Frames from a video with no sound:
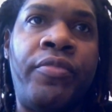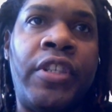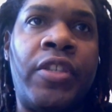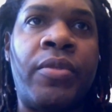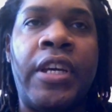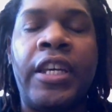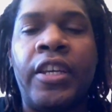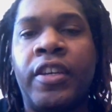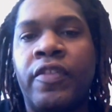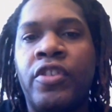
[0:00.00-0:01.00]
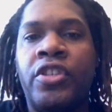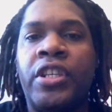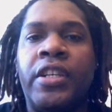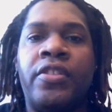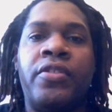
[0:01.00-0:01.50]
This way it gives you a
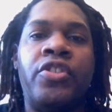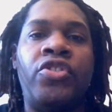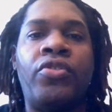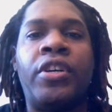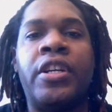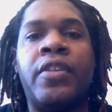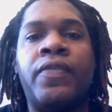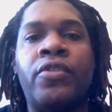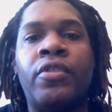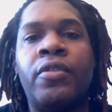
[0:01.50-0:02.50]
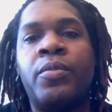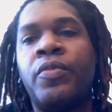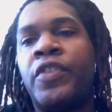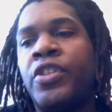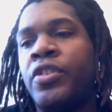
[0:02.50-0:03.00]
chance to enjoy the full
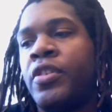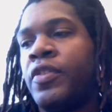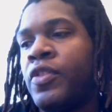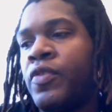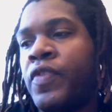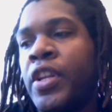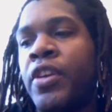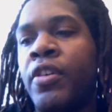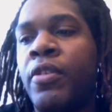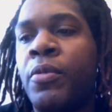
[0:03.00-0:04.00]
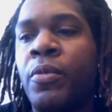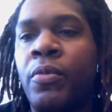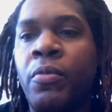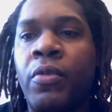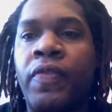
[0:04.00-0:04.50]
featured video
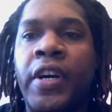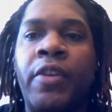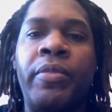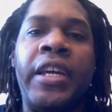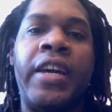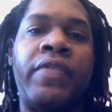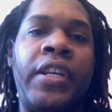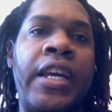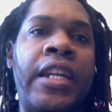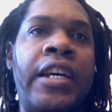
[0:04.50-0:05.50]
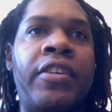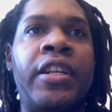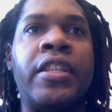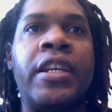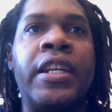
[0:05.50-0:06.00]
without me having to edit out
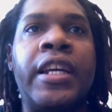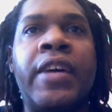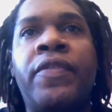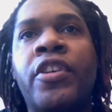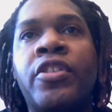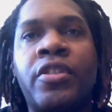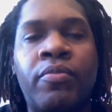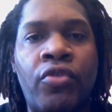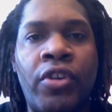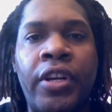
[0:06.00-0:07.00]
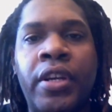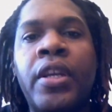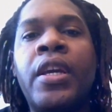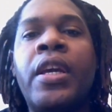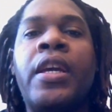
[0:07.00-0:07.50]
anything that I feel is important,
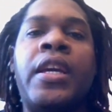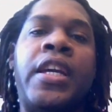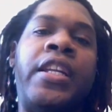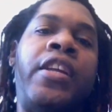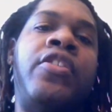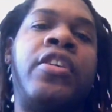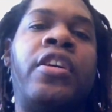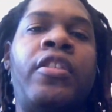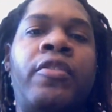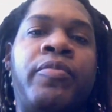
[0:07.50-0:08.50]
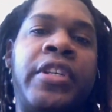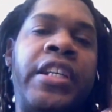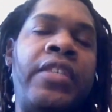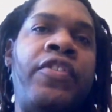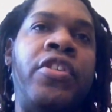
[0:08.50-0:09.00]
and then you can play
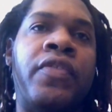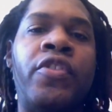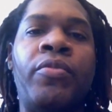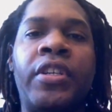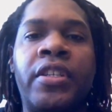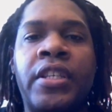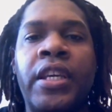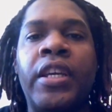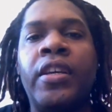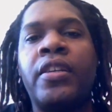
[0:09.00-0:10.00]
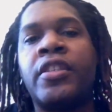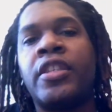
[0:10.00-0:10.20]
this video if you want to see the